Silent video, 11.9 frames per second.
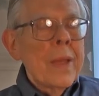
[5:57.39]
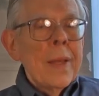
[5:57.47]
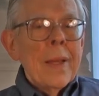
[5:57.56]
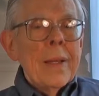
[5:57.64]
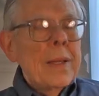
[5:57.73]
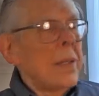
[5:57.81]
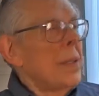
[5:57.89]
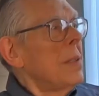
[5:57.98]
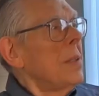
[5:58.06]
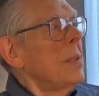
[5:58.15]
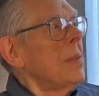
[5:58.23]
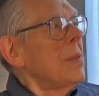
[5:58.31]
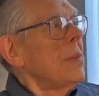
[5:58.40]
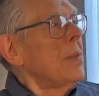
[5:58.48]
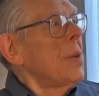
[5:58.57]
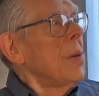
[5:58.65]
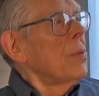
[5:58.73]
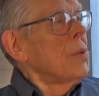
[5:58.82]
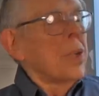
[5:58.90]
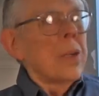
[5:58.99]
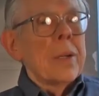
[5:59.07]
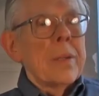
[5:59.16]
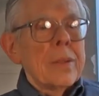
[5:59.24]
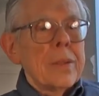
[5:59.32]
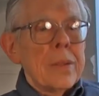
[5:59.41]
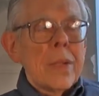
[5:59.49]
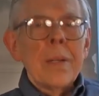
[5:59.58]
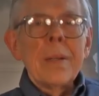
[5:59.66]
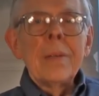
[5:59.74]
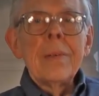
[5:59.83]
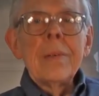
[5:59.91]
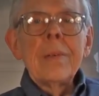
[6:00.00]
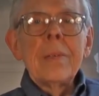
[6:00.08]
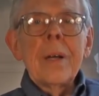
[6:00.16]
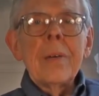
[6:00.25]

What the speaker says: Yeah, then your kids too, and get you a copy of this.